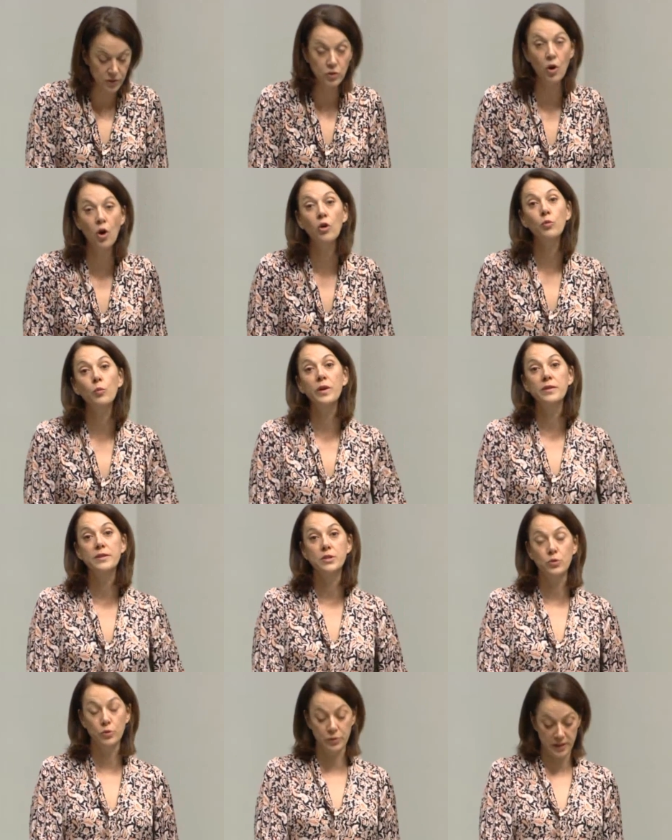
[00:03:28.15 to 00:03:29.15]
not
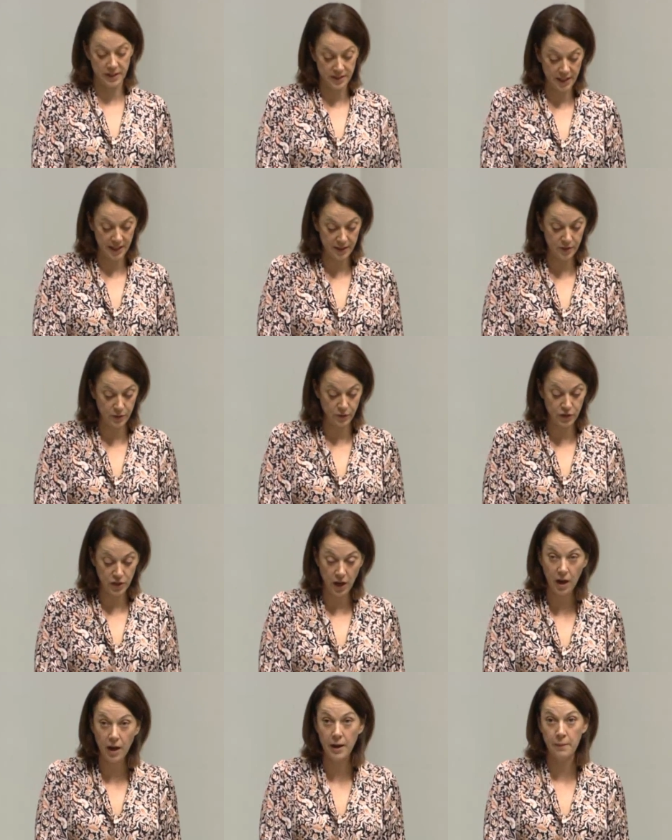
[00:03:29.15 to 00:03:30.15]
withstood the test of
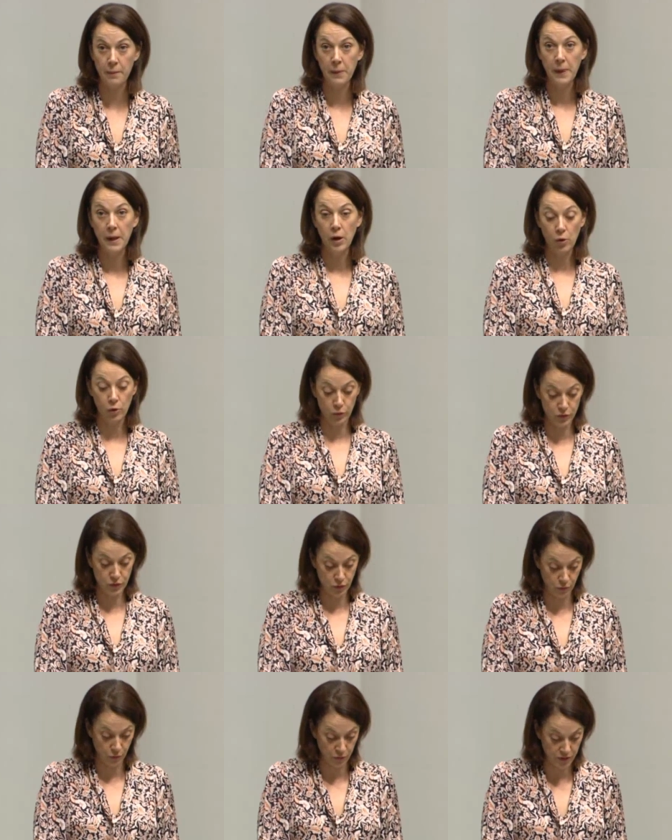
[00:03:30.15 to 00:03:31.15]
time or
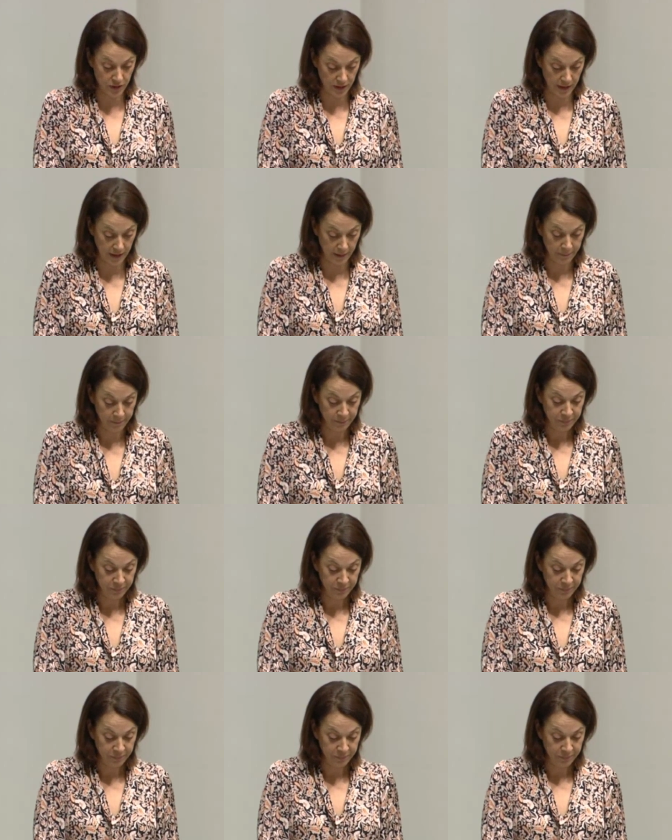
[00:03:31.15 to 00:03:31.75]
scrutiny.